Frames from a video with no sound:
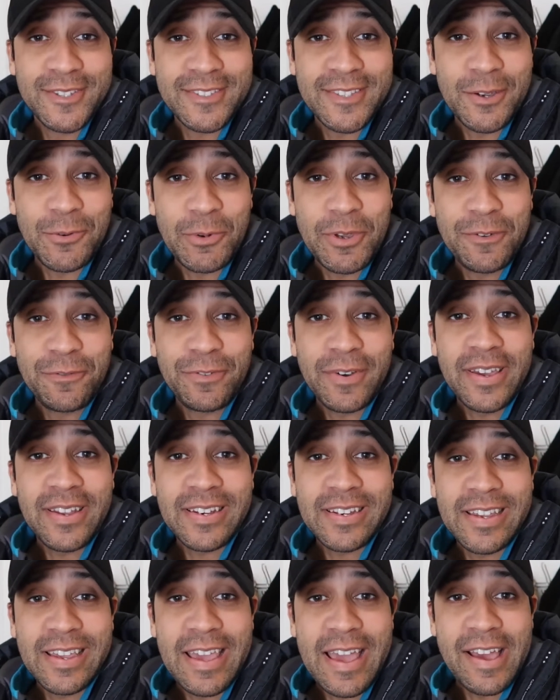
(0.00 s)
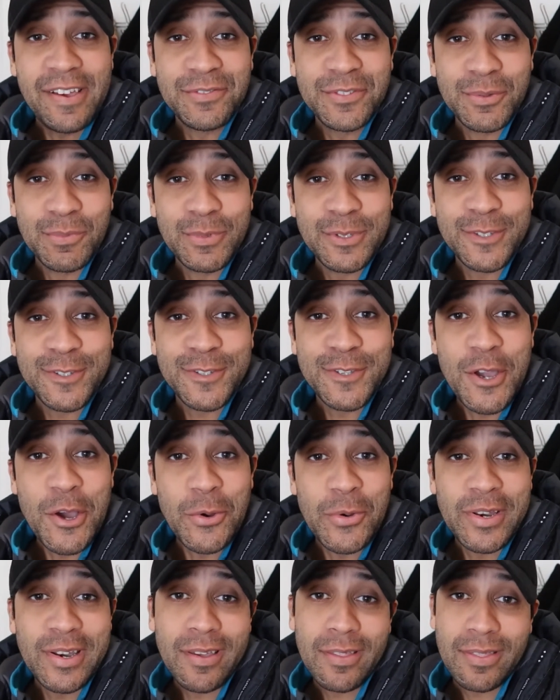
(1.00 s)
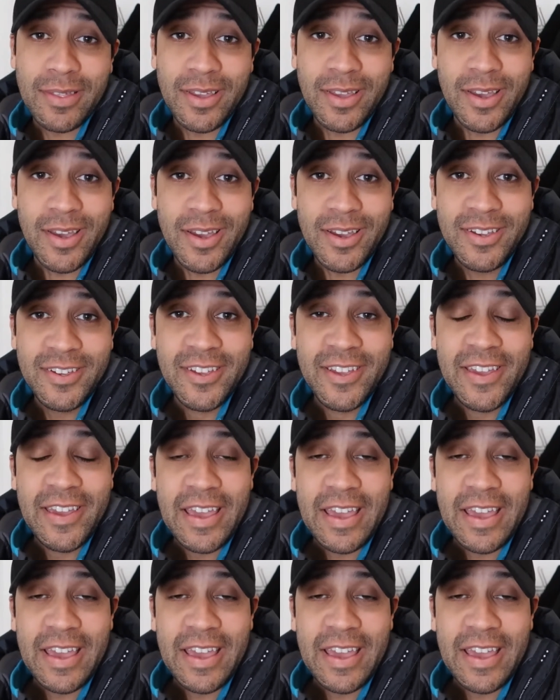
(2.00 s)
is that we finally have some snow in Ithaca